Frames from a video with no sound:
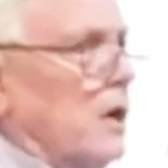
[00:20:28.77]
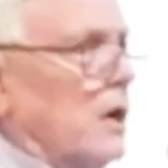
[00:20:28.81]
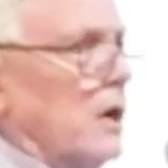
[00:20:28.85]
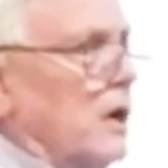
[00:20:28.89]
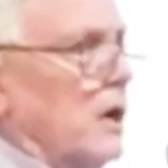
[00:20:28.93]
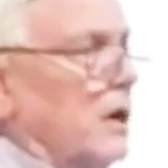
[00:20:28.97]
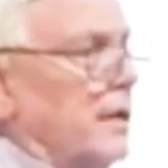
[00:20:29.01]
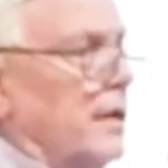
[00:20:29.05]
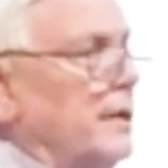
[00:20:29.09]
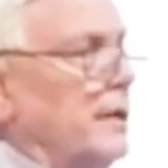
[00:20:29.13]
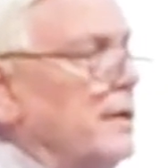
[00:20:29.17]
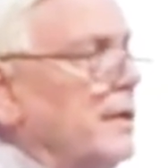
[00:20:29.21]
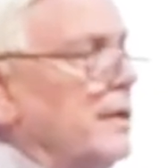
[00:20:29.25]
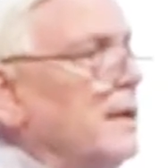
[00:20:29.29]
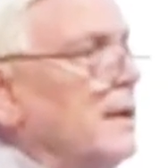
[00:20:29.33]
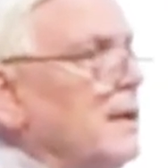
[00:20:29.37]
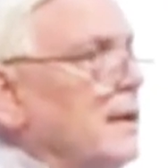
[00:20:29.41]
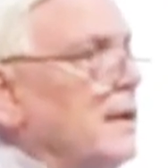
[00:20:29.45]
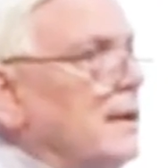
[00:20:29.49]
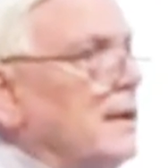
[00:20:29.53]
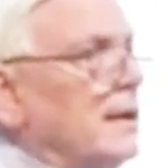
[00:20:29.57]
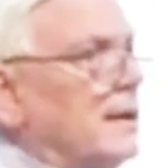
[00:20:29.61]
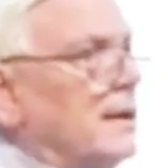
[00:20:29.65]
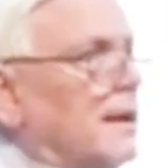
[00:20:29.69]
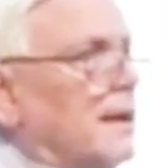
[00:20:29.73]
on
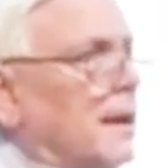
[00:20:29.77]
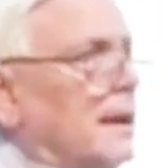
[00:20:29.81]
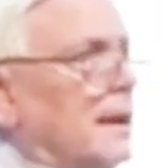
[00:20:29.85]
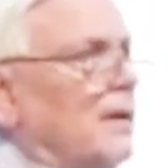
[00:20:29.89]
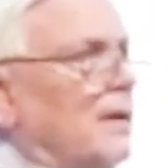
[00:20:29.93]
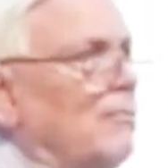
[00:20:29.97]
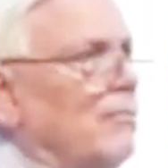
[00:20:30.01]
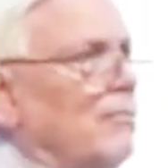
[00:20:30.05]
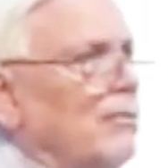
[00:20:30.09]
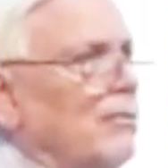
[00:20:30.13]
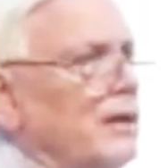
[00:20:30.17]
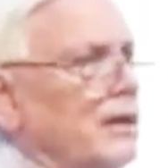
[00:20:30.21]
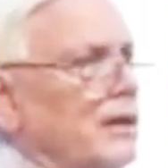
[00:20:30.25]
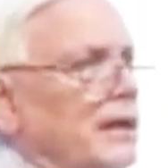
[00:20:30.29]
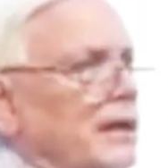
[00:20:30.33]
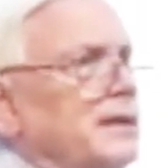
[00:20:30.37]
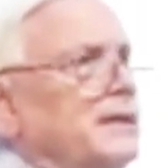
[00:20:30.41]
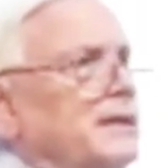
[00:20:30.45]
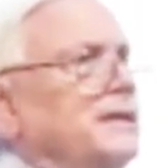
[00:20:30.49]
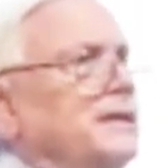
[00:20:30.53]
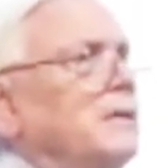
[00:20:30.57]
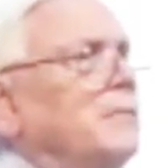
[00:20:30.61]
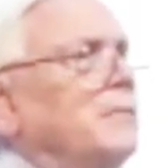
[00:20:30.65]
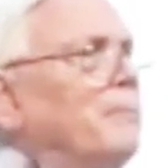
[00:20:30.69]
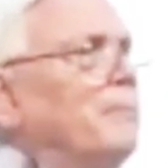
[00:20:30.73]
a
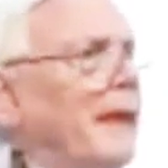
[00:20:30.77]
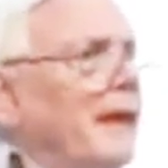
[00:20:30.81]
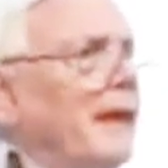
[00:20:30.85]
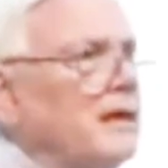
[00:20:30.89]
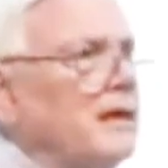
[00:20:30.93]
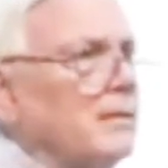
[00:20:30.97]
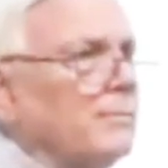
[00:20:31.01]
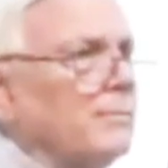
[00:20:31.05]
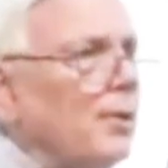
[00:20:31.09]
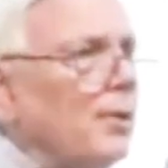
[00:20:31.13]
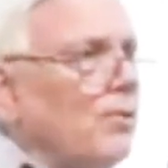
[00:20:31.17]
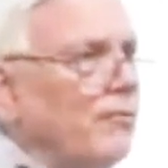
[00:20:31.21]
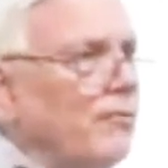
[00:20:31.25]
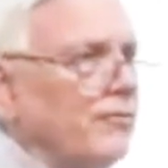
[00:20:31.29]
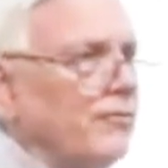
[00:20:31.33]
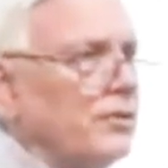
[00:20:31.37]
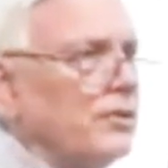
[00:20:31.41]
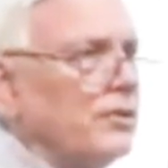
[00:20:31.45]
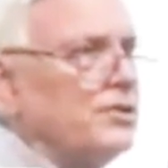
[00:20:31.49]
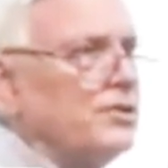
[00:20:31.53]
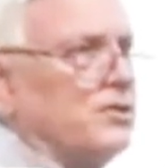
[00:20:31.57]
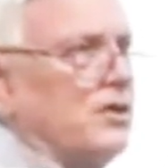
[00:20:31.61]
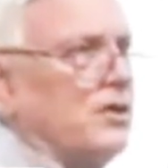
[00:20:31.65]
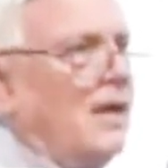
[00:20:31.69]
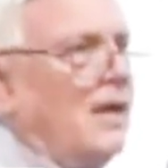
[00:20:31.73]
really debatable
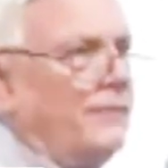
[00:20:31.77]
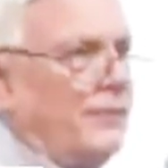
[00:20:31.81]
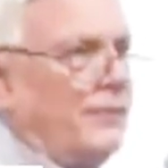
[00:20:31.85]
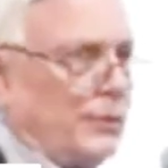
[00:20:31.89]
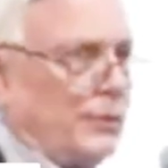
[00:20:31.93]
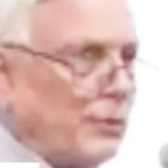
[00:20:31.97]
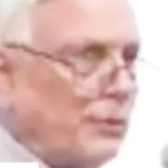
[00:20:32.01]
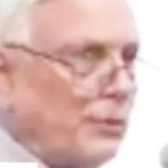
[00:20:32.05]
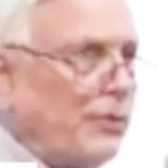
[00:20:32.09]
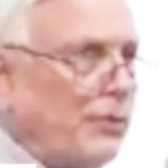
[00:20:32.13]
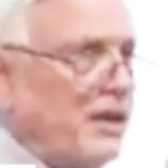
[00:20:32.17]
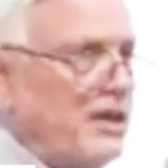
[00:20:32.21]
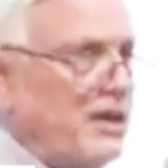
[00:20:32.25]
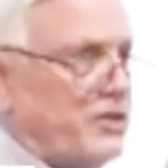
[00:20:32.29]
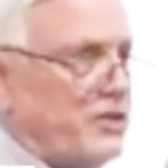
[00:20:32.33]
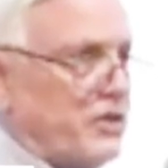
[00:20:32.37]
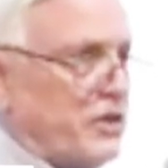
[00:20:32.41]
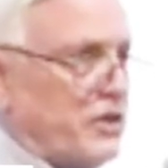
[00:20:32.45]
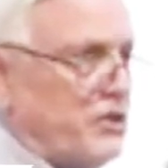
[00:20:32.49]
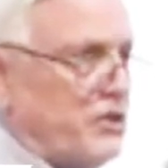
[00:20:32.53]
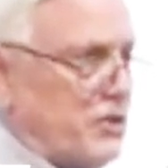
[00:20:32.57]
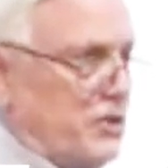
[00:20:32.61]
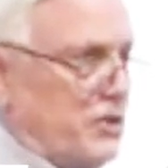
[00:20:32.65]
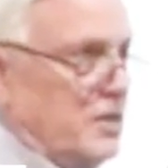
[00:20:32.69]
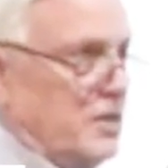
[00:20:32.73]
philosophical
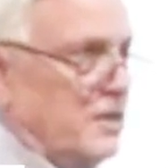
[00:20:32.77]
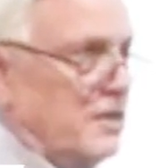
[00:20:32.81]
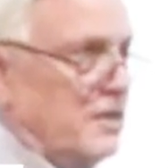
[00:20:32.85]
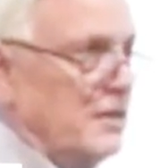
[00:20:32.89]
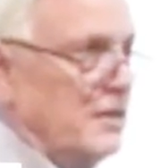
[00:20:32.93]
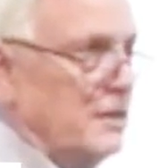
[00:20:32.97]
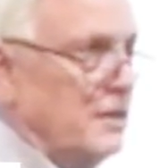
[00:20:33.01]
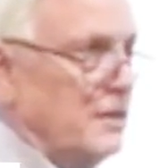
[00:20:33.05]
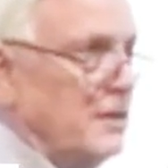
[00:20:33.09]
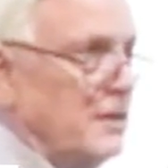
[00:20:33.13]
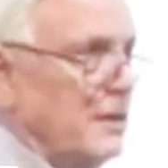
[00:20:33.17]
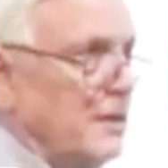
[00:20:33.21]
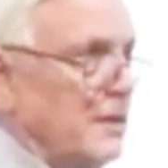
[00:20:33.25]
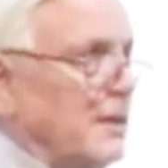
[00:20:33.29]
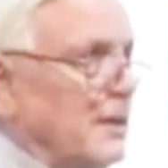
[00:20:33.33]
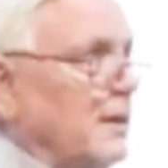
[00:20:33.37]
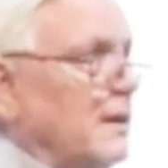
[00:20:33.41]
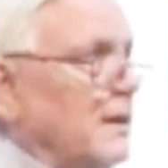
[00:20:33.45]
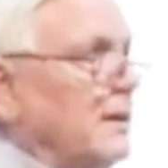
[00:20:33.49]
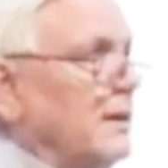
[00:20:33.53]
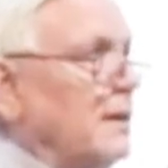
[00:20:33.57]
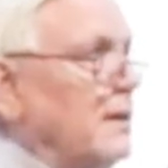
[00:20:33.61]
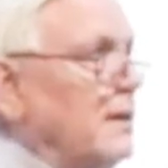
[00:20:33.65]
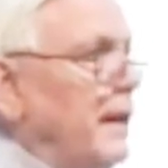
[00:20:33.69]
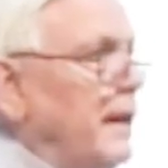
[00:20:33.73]
thesis
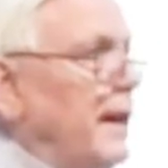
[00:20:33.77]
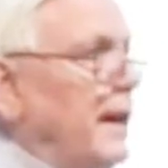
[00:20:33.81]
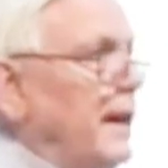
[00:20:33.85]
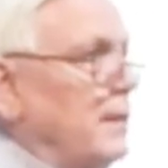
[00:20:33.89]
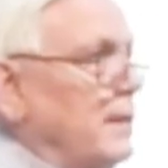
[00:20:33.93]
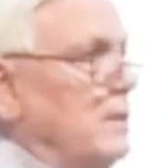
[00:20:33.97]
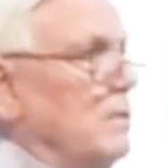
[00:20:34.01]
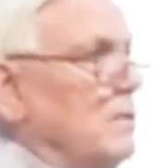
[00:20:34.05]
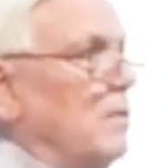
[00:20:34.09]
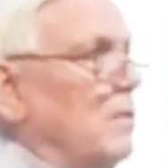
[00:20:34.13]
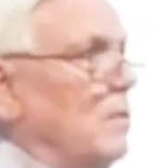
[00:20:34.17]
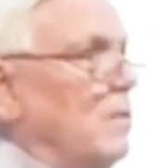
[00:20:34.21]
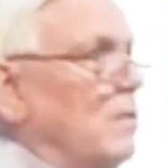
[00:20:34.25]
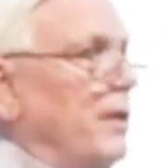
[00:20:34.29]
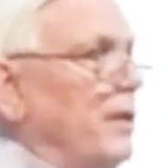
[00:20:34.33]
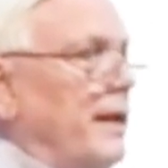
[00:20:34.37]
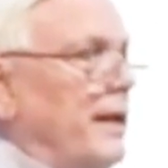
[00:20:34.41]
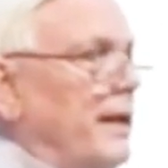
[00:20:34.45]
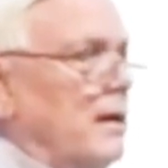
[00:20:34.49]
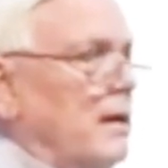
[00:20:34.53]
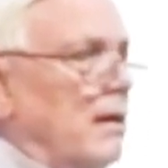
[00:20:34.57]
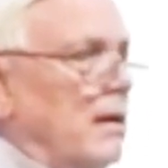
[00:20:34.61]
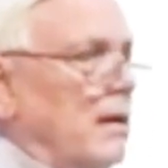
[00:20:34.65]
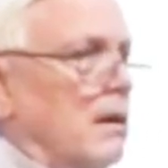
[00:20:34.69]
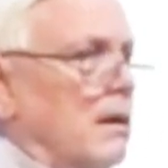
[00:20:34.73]
that
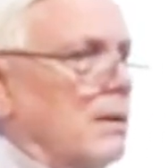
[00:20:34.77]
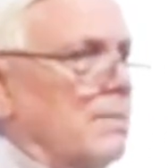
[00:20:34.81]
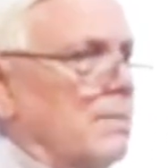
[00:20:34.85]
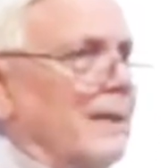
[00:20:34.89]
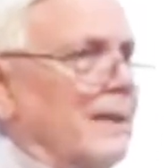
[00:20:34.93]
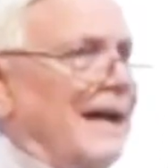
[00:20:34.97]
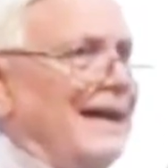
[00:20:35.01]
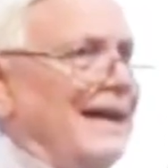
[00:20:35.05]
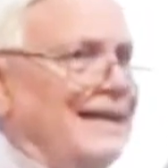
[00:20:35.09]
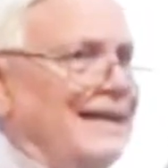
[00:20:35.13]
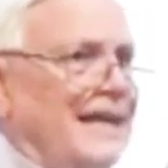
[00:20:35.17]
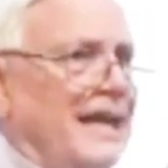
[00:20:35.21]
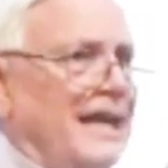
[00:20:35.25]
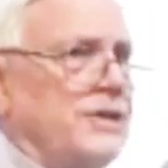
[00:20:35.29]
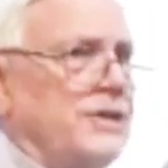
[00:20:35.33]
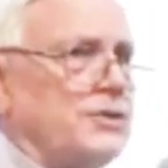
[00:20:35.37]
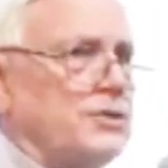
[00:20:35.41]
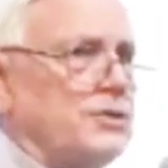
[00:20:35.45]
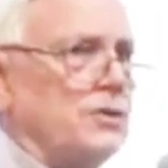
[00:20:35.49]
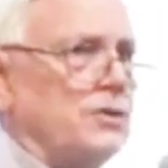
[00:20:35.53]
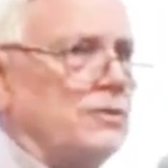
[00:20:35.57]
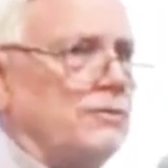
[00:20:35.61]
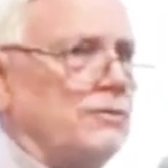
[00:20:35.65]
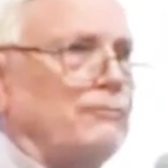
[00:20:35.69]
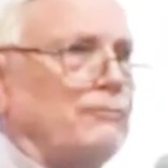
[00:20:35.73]
we are by
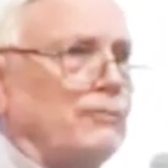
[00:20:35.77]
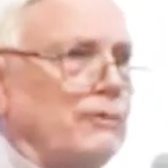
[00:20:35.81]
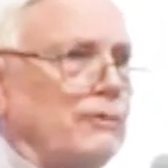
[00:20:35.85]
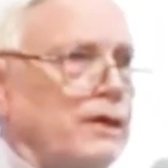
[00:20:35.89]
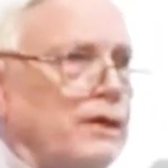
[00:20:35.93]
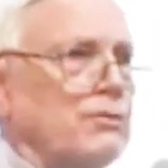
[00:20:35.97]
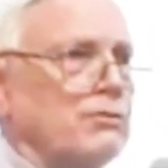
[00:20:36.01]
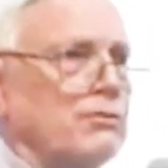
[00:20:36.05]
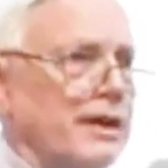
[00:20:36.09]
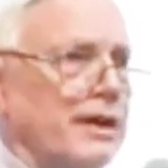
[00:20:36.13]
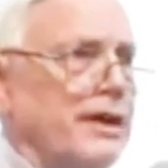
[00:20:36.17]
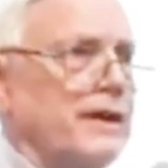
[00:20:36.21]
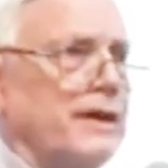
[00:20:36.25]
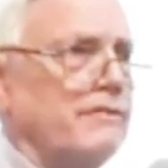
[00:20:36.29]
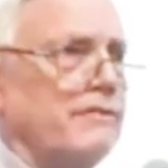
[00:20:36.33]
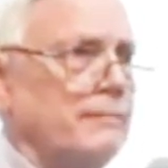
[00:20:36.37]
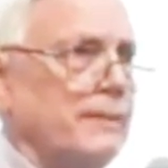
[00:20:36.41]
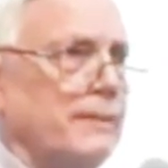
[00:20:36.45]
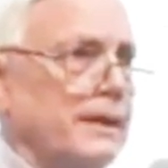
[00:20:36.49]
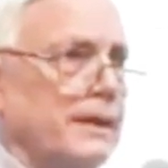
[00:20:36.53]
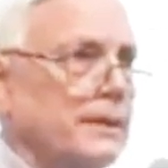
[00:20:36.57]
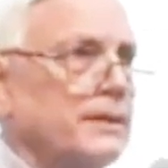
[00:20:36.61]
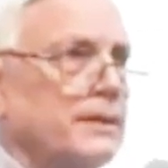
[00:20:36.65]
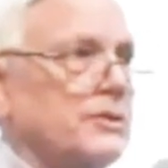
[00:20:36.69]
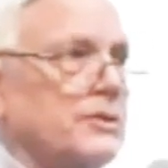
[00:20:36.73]
nature free creative
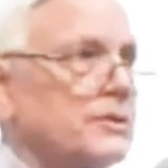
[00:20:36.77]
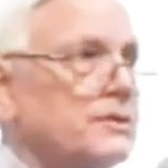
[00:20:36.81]
beings.